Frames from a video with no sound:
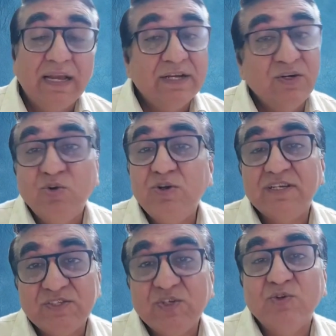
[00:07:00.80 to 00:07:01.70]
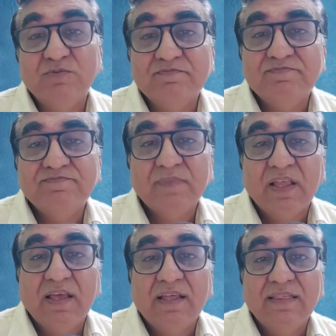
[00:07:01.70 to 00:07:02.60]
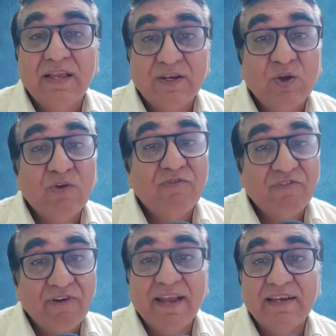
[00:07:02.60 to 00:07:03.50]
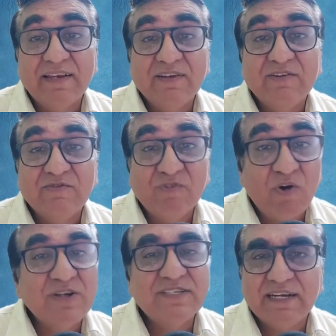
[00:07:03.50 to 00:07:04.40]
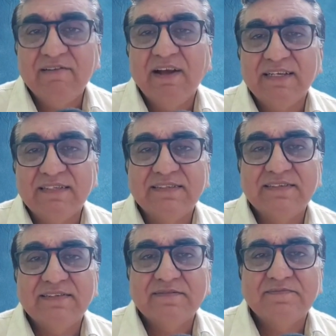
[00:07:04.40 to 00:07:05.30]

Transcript: and don't assume that your friend wants advice.